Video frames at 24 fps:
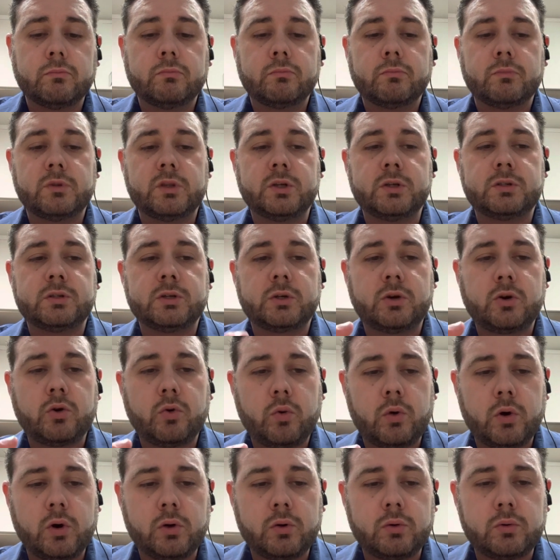There's a
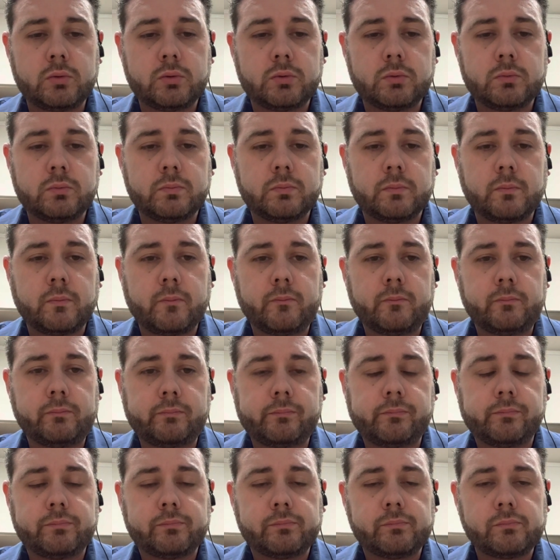quote
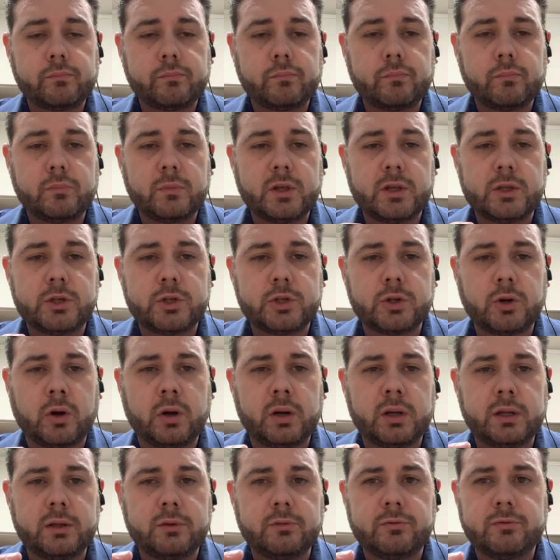that
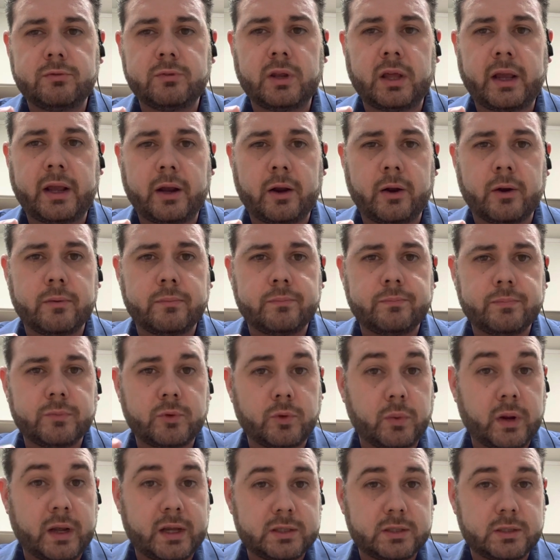Charlotte Flair, the
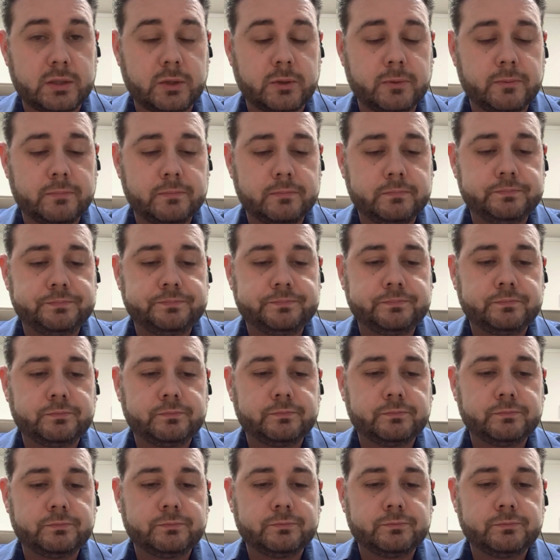wrestler,
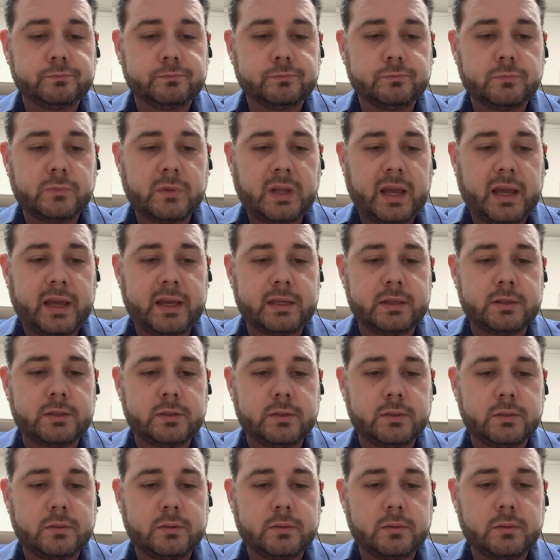has
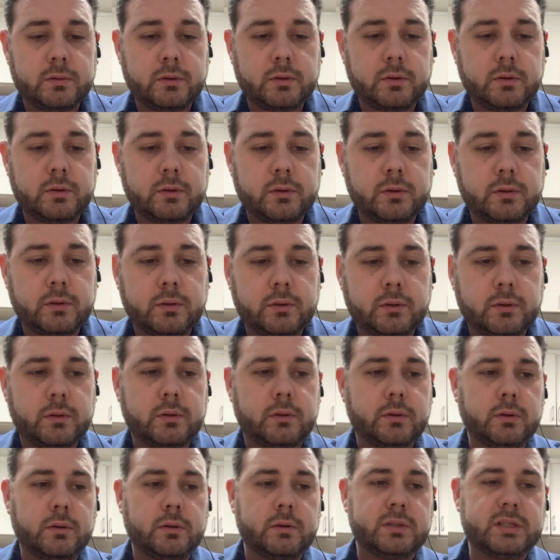
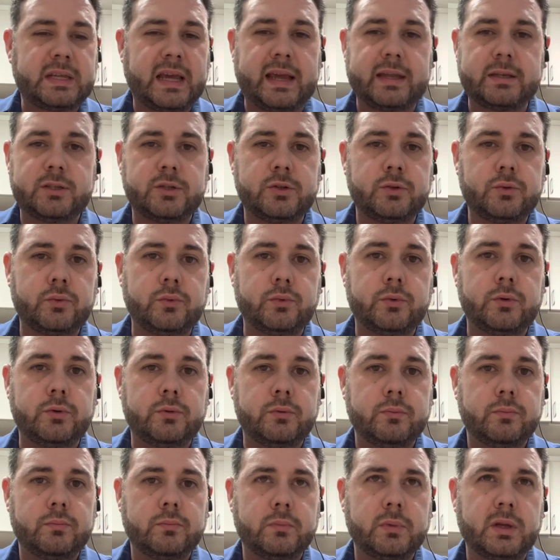tattooed,
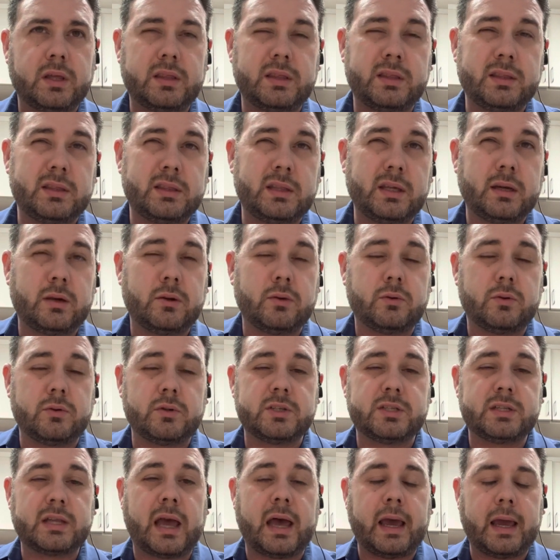I think on her
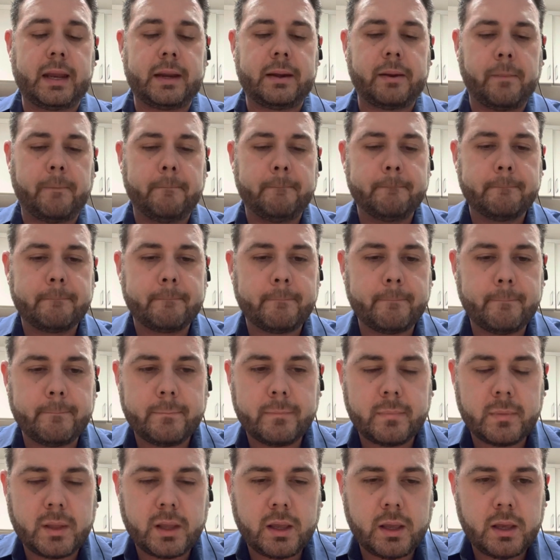side.
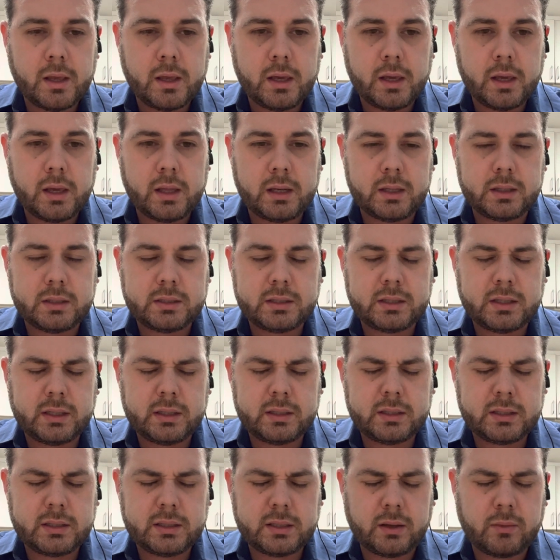And it
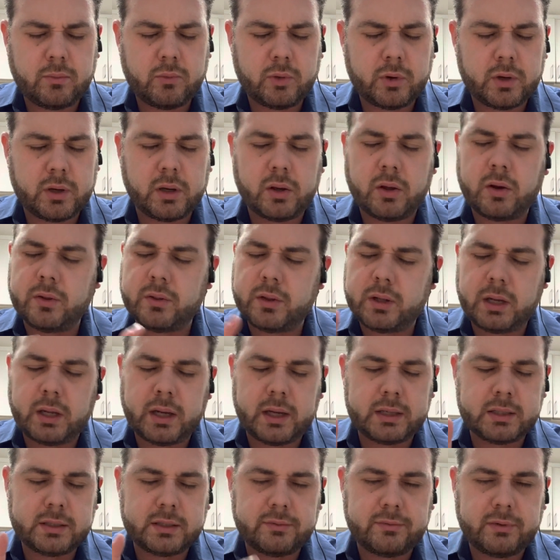says somewhere along the
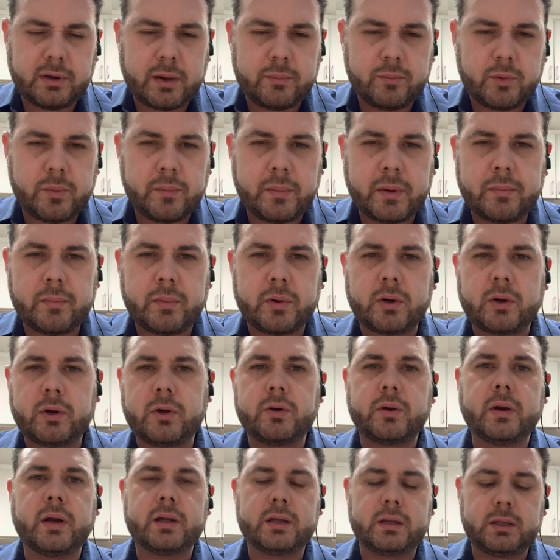lines, if I'm remembering
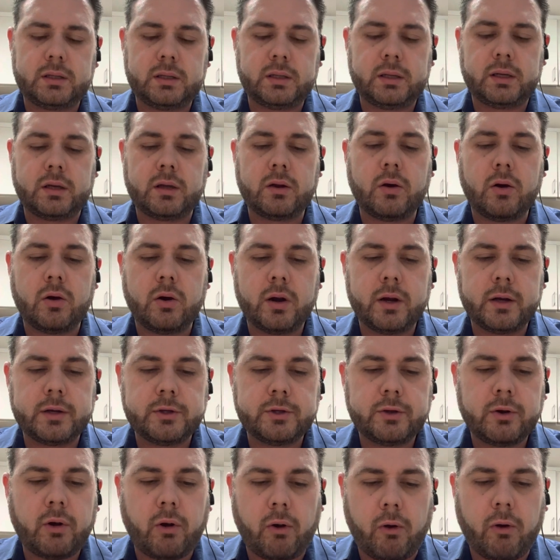correctly, guard
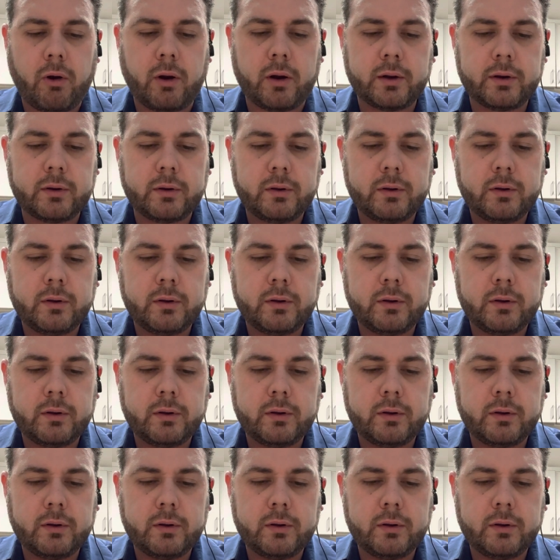your heart